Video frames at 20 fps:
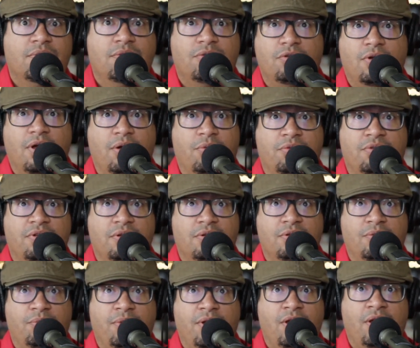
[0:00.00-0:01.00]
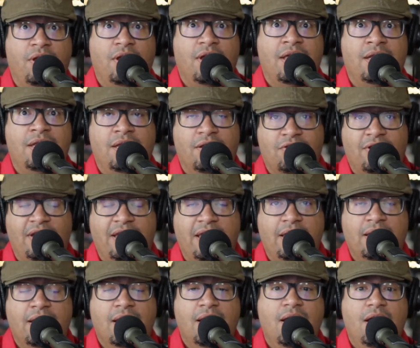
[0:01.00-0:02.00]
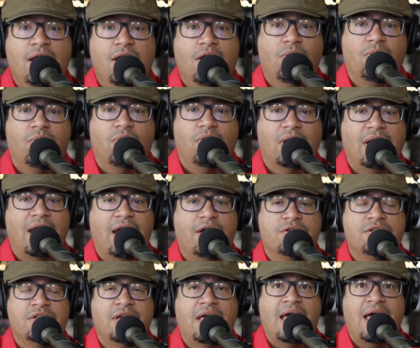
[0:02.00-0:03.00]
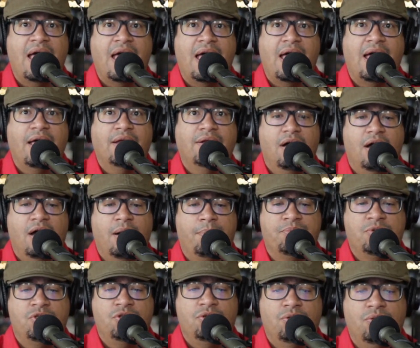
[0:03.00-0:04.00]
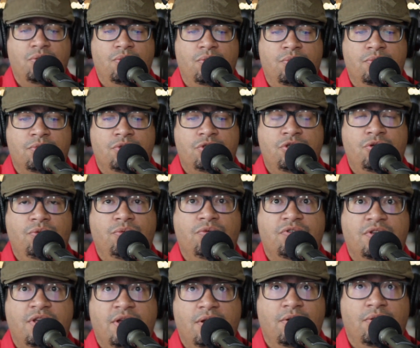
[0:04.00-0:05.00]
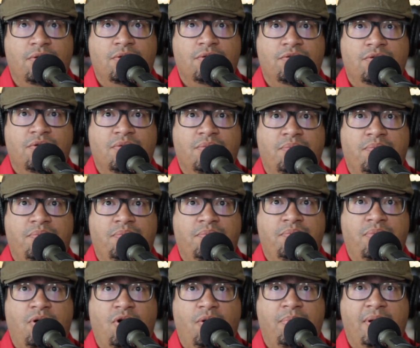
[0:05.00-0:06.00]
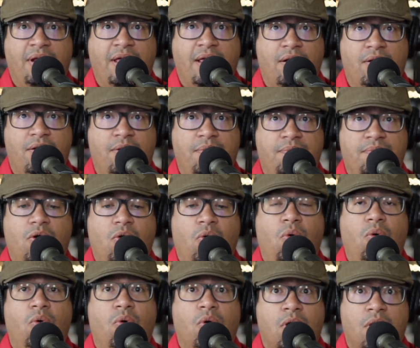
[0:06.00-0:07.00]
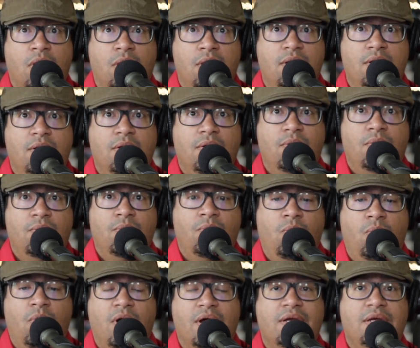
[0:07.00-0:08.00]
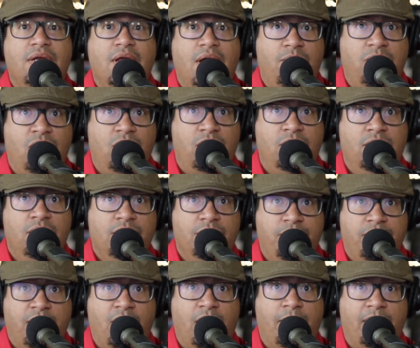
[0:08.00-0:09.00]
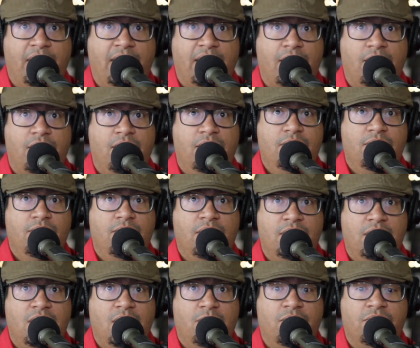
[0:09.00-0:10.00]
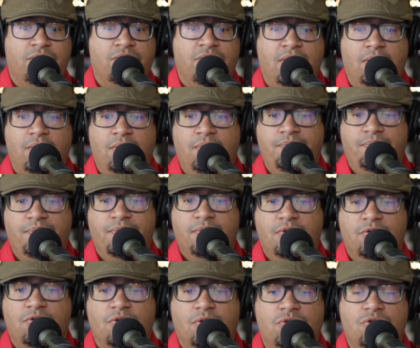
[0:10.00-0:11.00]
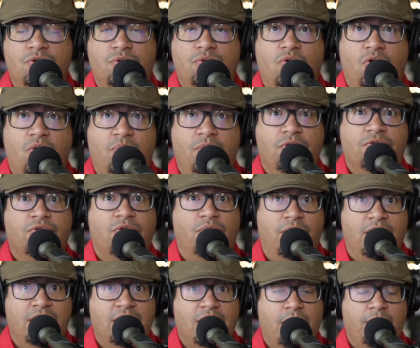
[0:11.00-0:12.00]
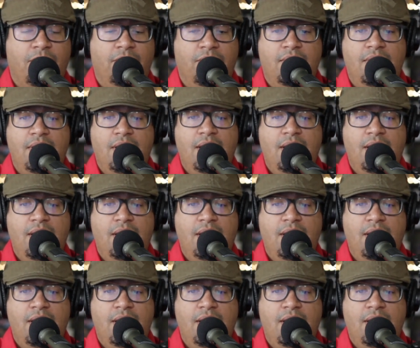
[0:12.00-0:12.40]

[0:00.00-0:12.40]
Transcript: So in this league, we're allowed to add up to 2 skills per player or 1 double per player, 1 double skill. So 2 normals or 1 double.